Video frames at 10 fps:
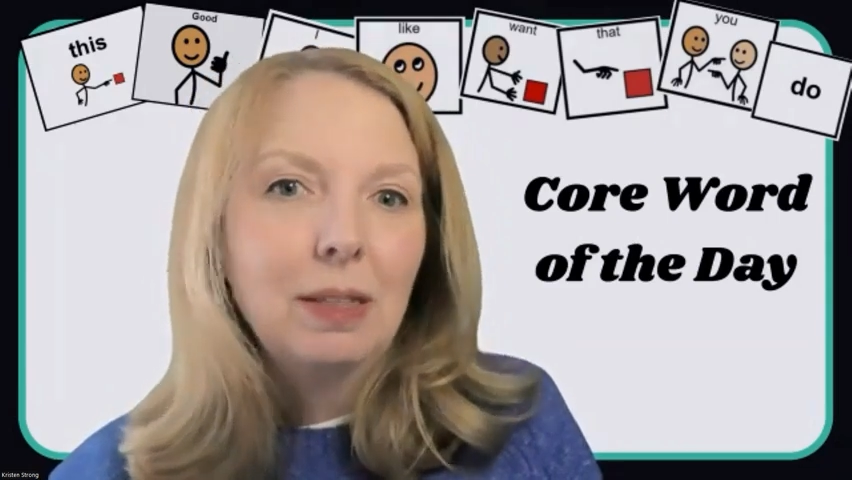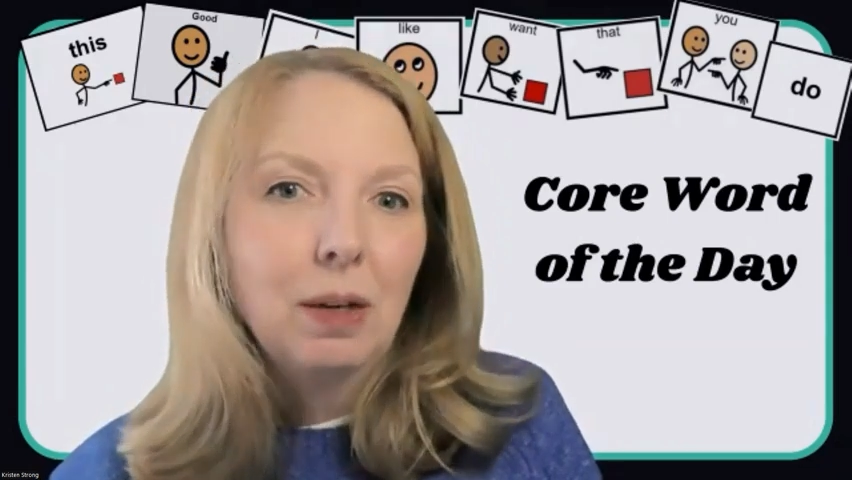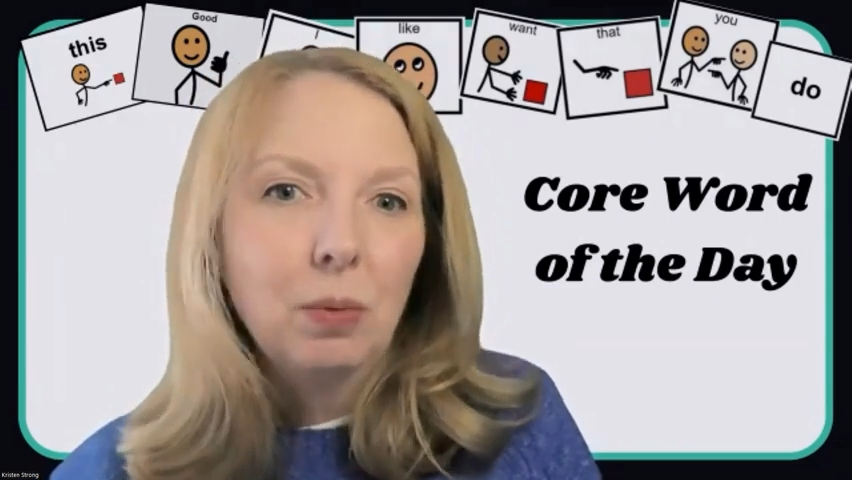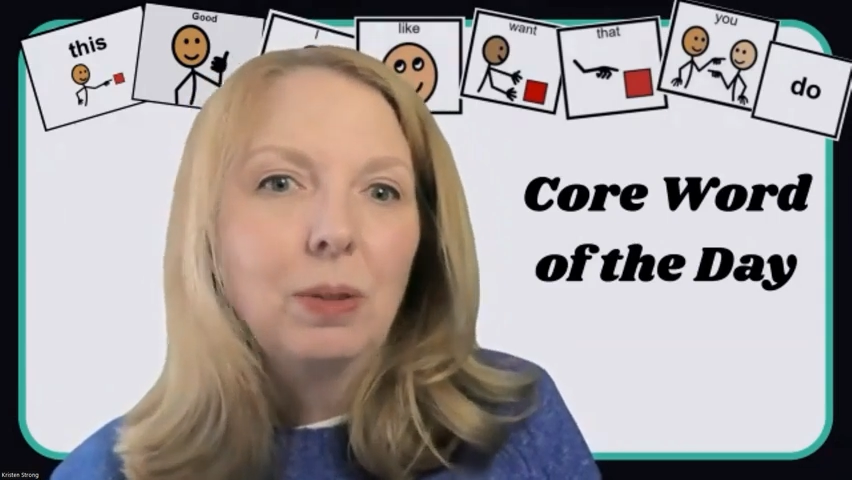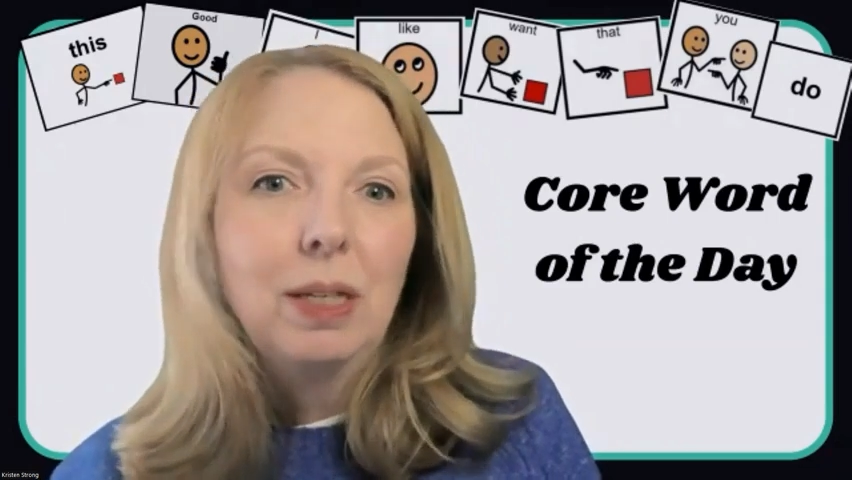
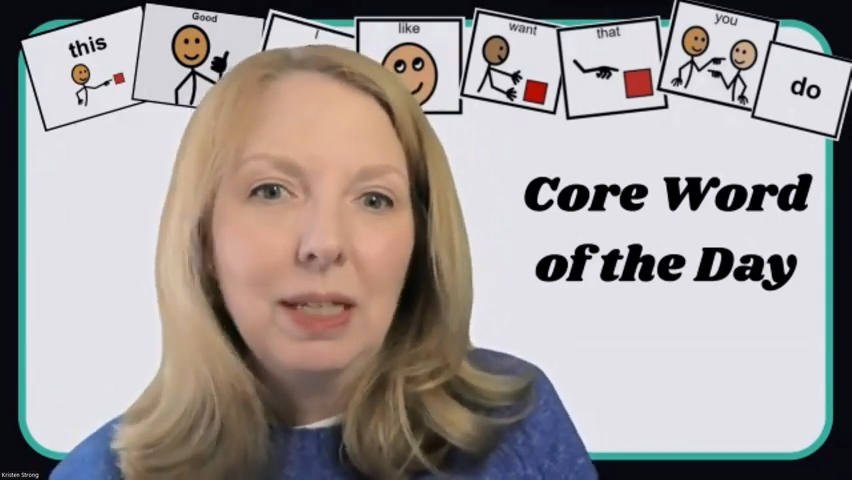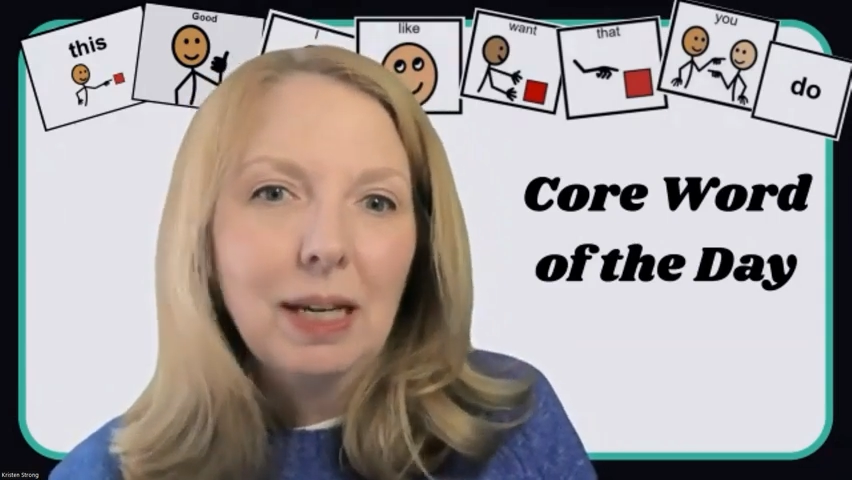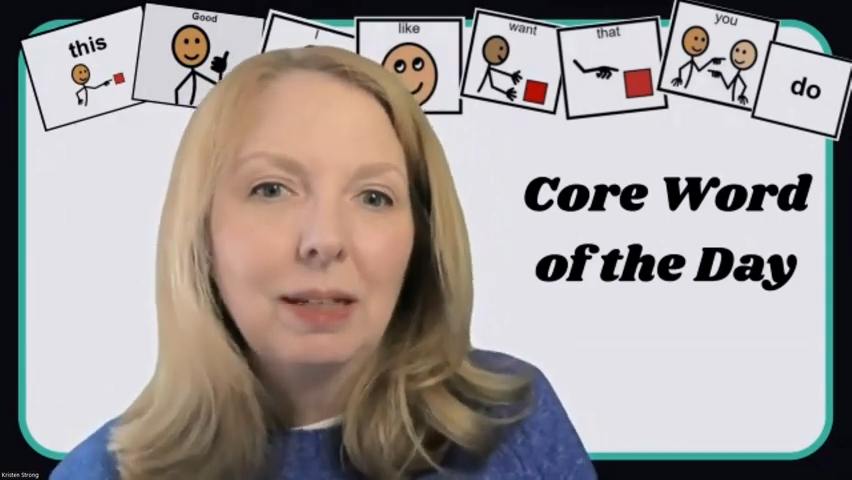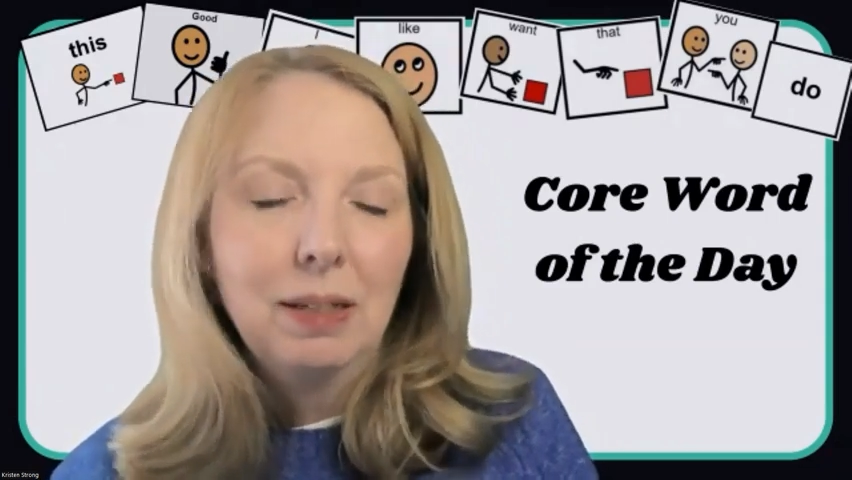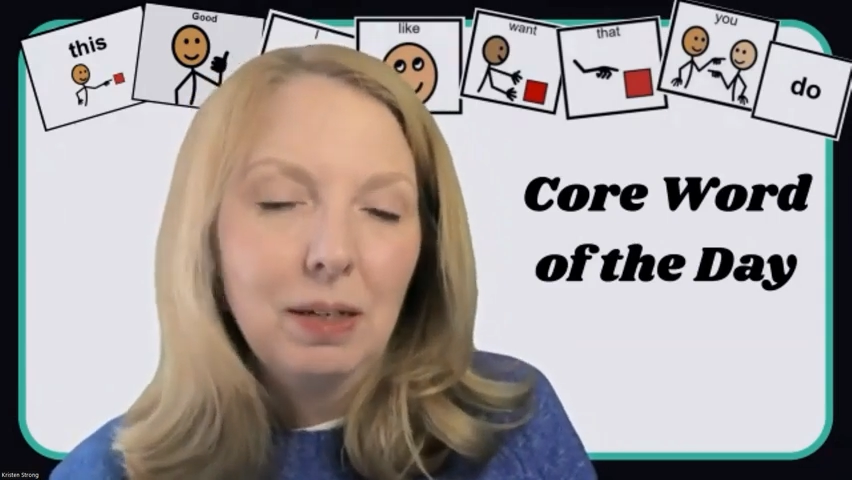don't
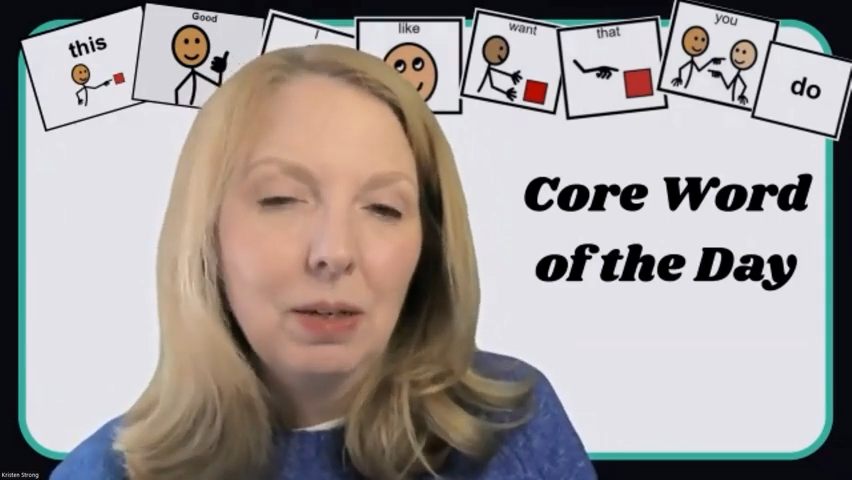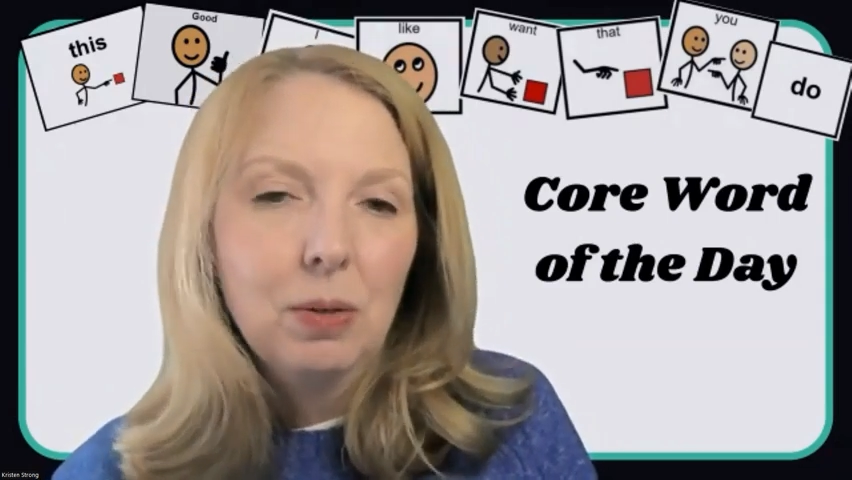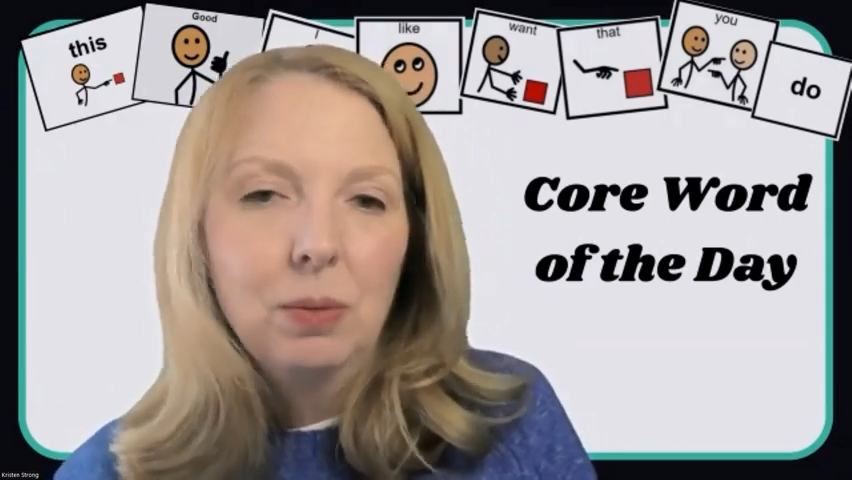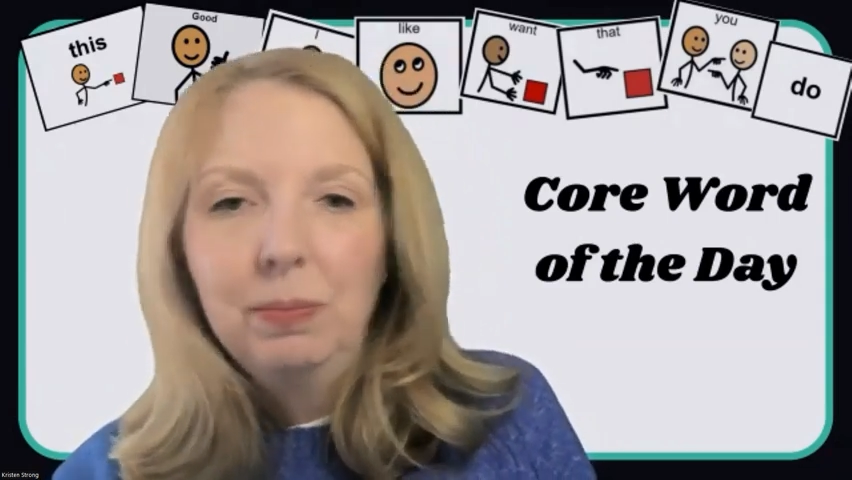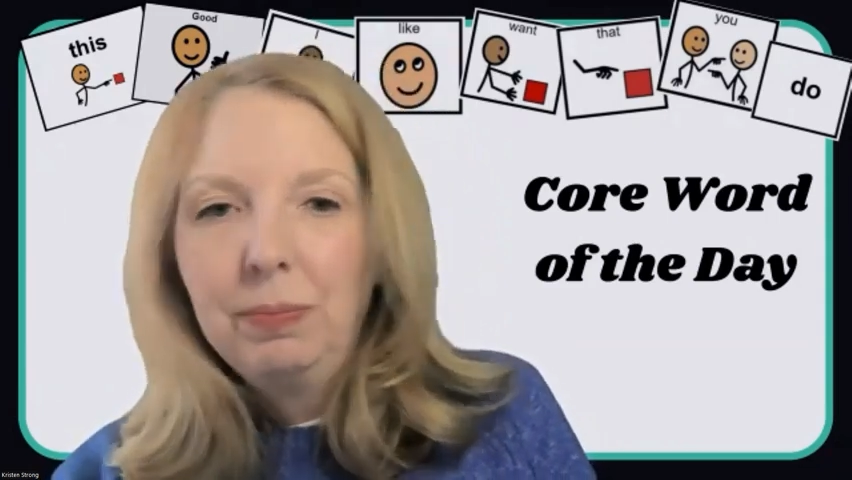yet
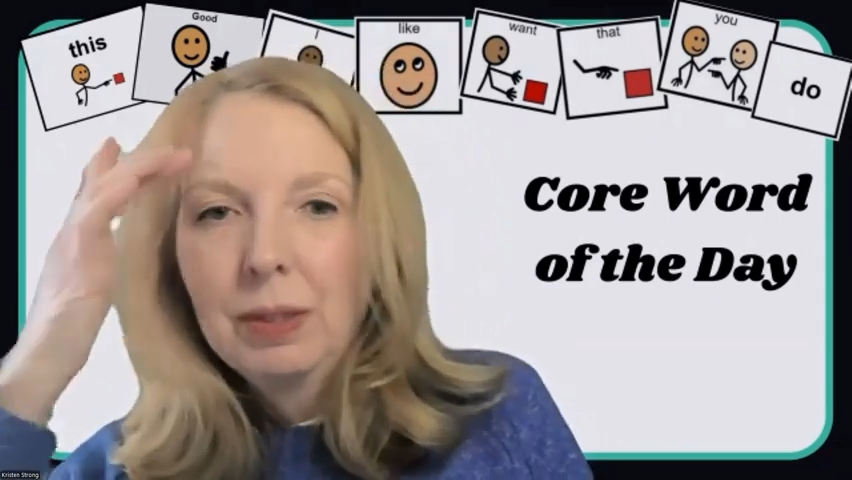know.